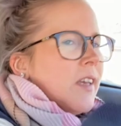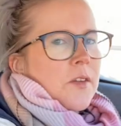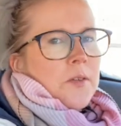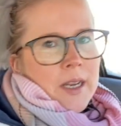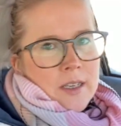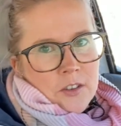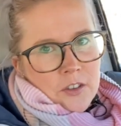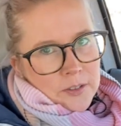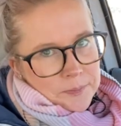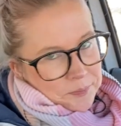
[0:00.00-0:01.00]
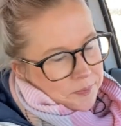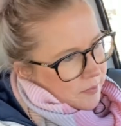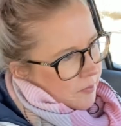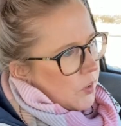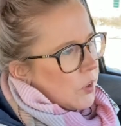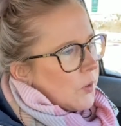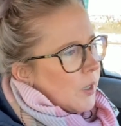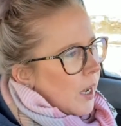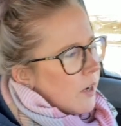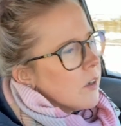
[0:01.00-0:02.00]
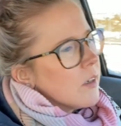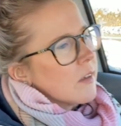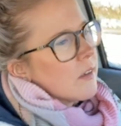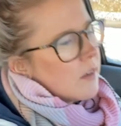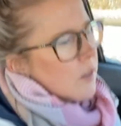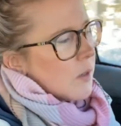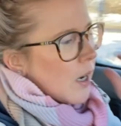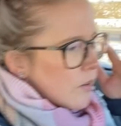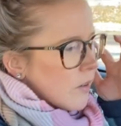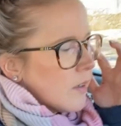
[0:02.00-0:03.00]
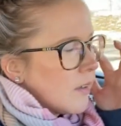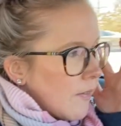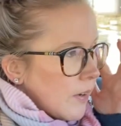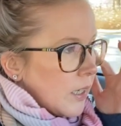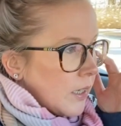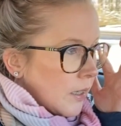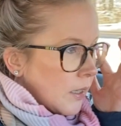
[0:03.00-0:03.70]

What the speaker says: the range. So 160 to 170.